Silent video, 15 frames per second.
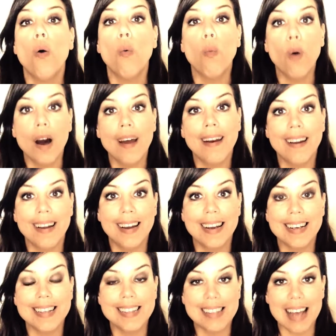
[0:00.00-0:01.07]
what
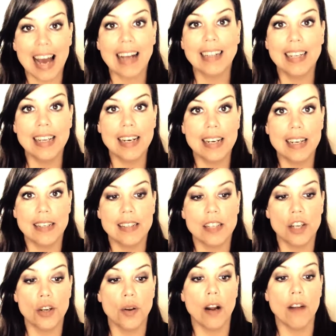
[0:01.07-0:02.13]
exactly it is
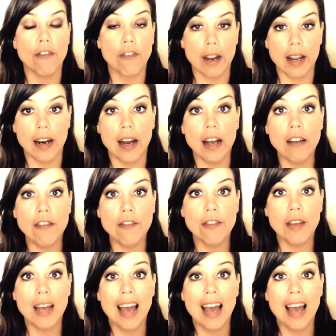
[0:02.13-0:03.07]
that you're afraid of.